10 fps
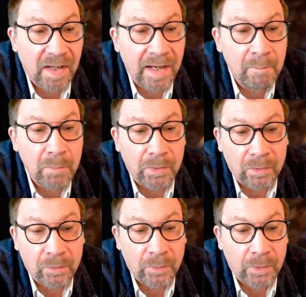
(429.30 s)

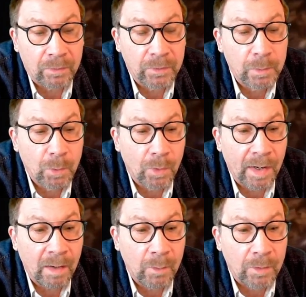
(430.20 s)
embers for a few more
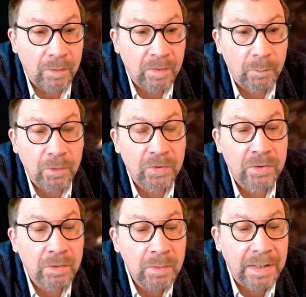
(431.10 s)
hours, and we're
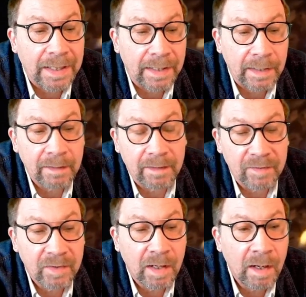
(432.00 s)
still getting
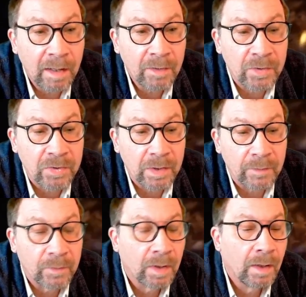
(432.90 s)
this color
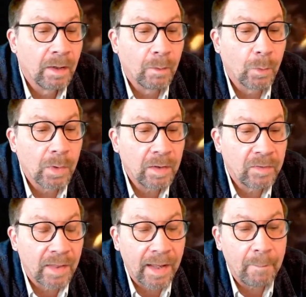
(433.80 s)
shift. What
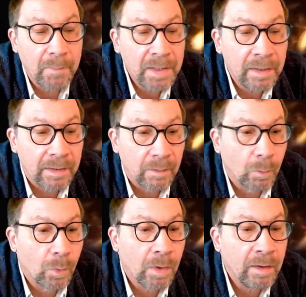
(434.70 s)
does that mean?
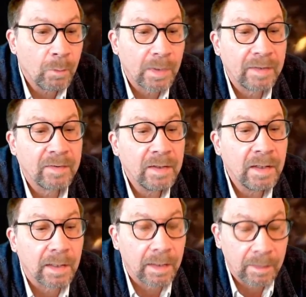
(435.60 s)
What are we
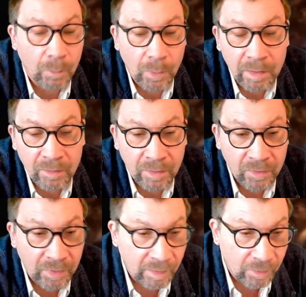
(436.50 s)
seeing? What is the
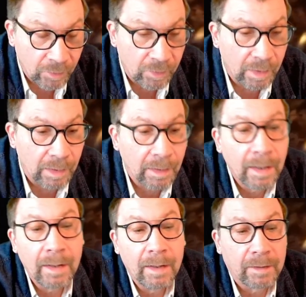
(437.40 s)
sensor seeing?
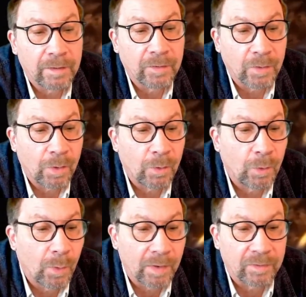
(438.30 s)
These are all
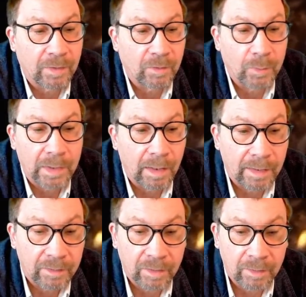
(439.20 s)
questions we'd
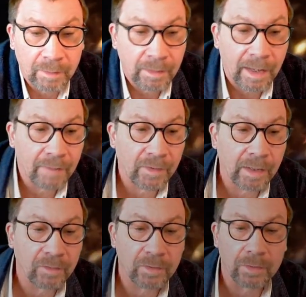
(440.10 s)
like to have
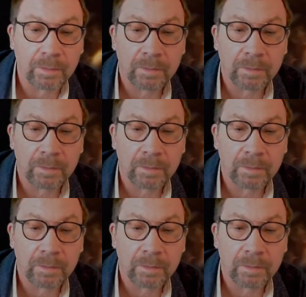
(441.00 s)
answered.